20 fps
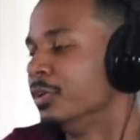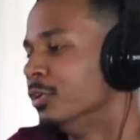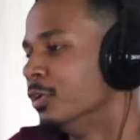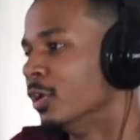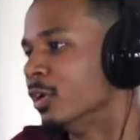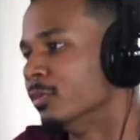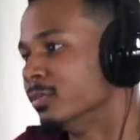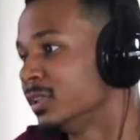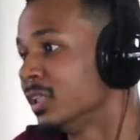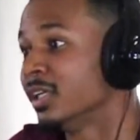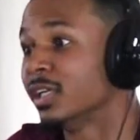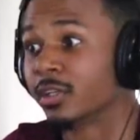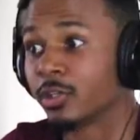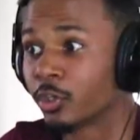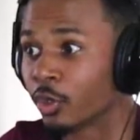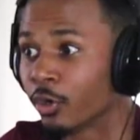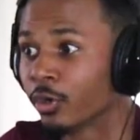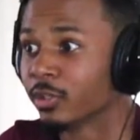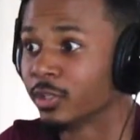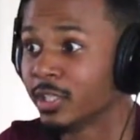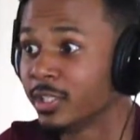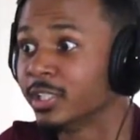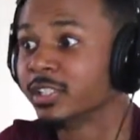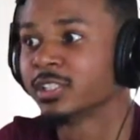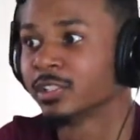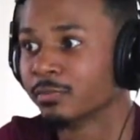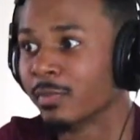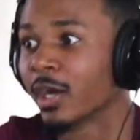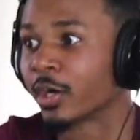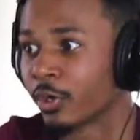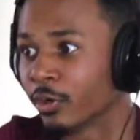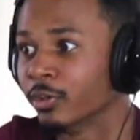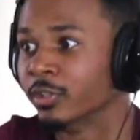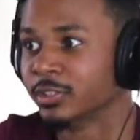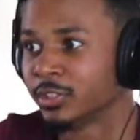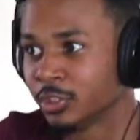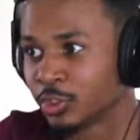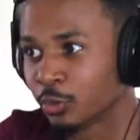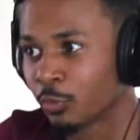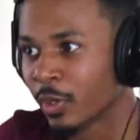You know what I'm saying? And currently, this is my
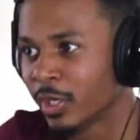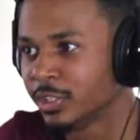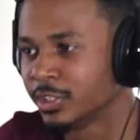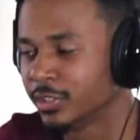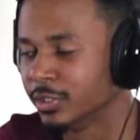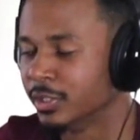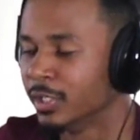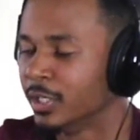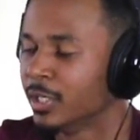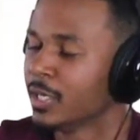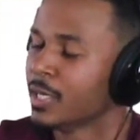current situation.